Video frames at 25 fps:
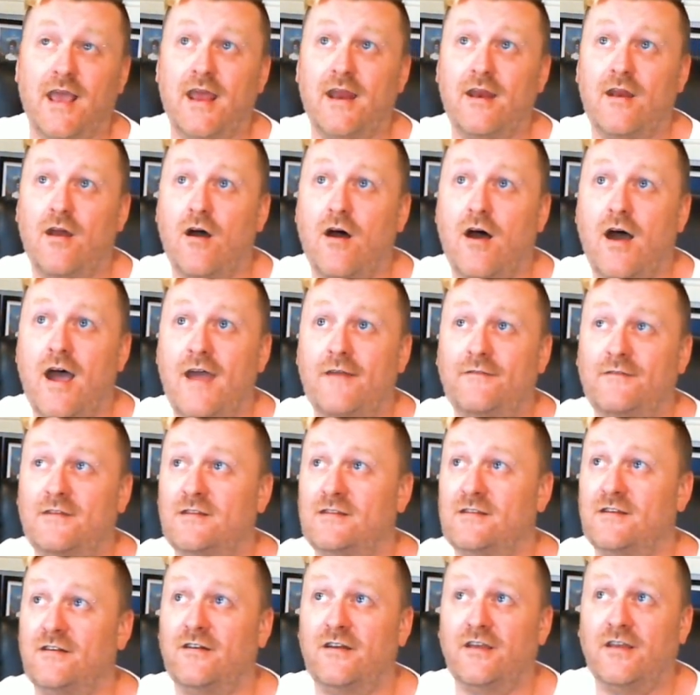And I have to
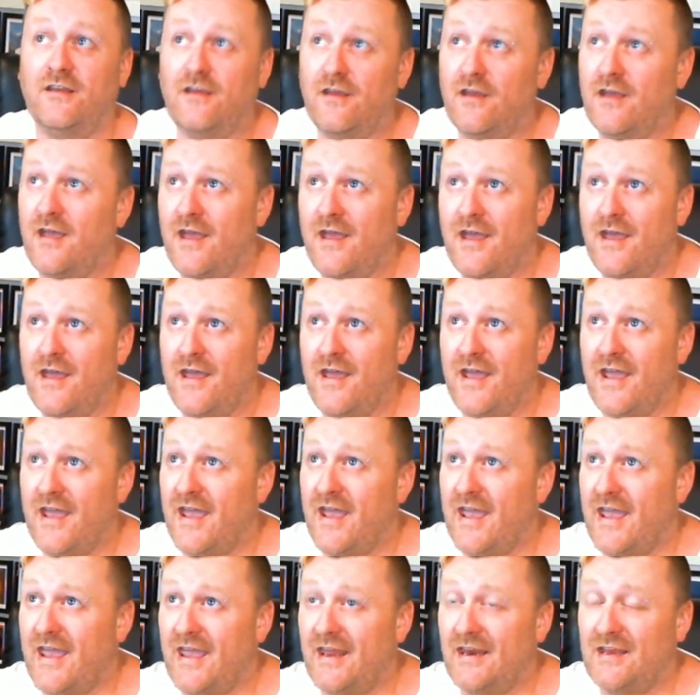tell you,
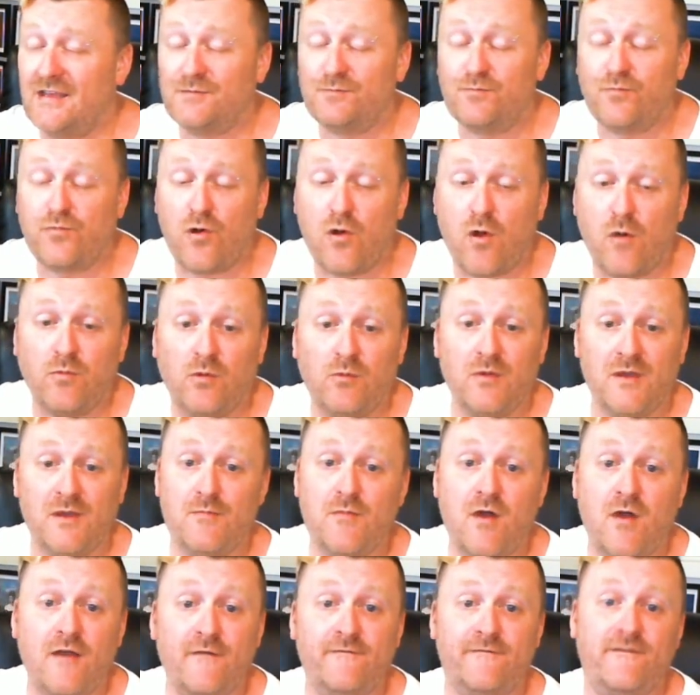it is probably
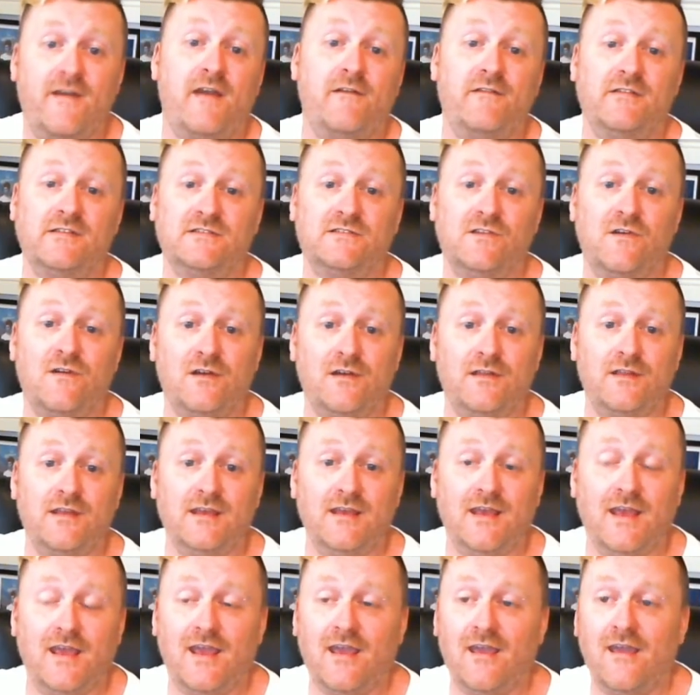my favorite song of the
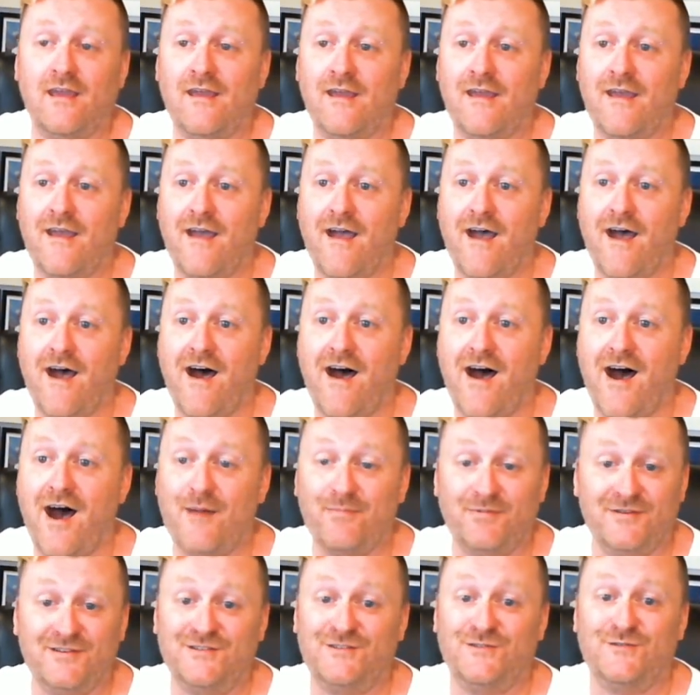year
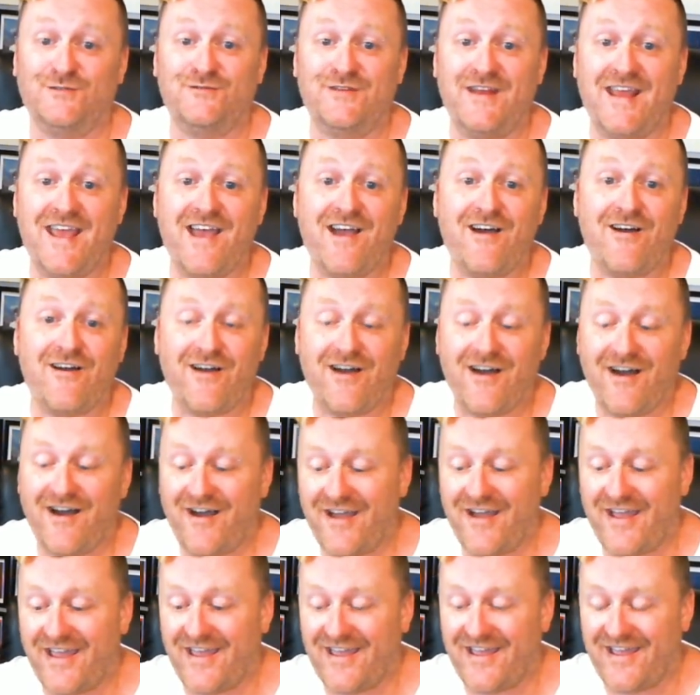up until now.
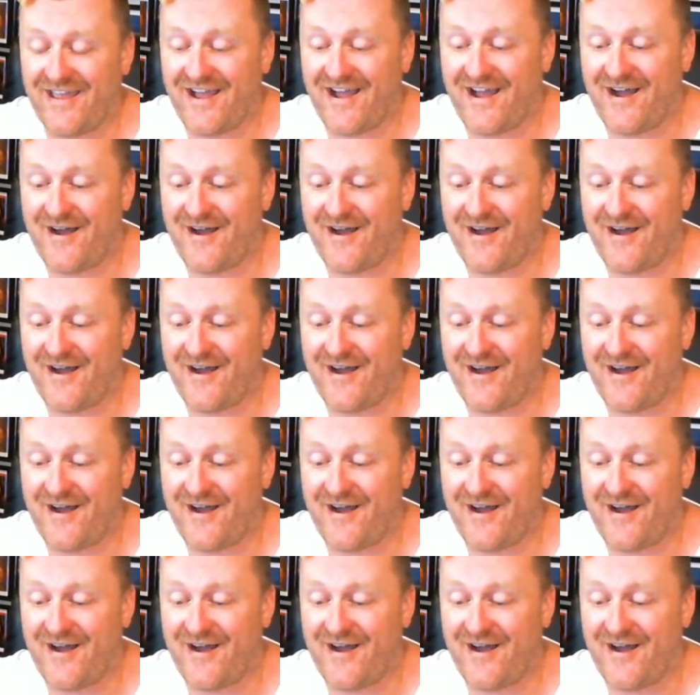I